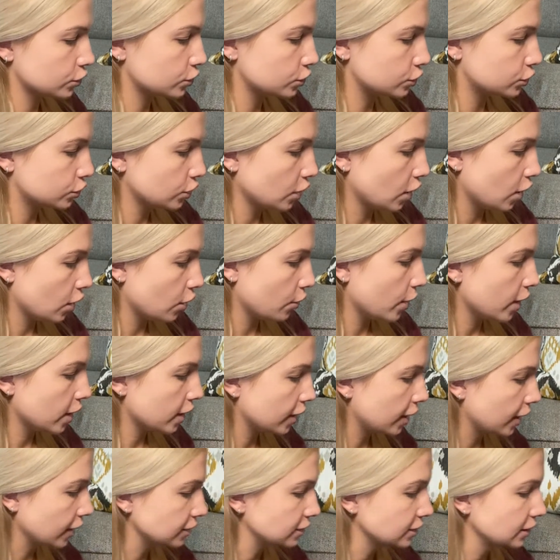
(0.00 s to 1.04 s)
So
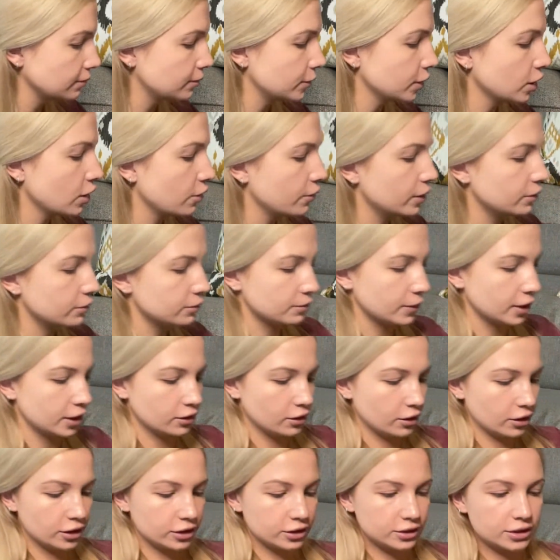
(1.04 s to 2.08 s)
next I'm gonna go in with my
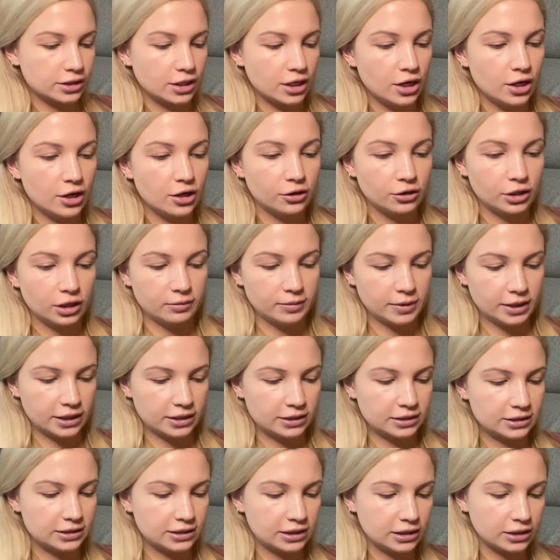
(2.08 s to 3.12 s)
NARS Creamy
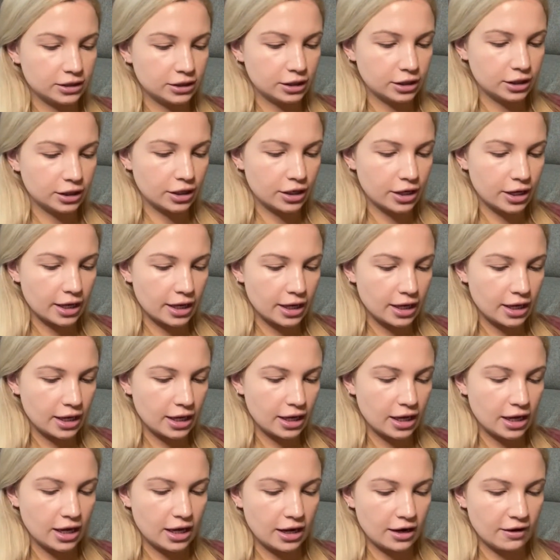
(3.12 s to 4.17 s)
Concealer
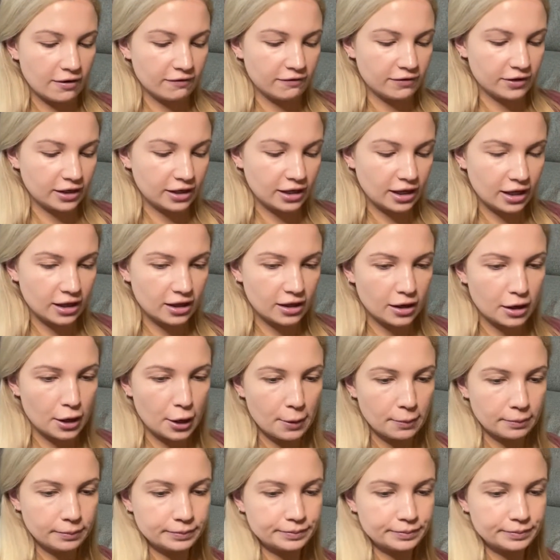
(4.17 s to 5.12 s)
in Vanilla.